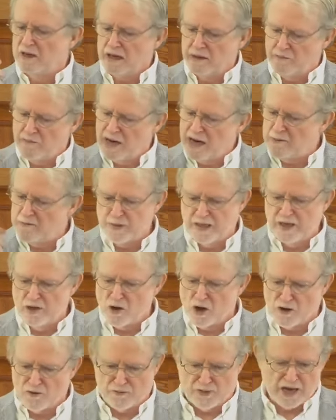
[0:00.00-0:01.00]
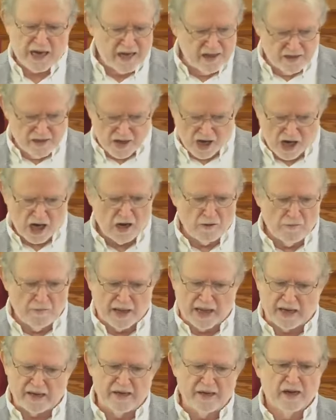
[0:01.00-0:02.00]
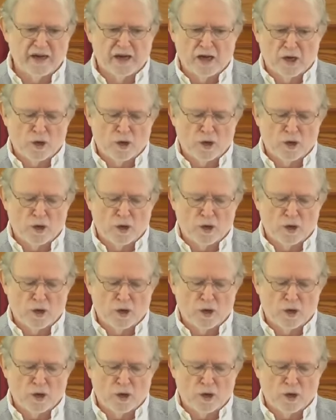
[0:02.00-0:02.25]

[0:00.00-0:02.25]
it might be an offhand comment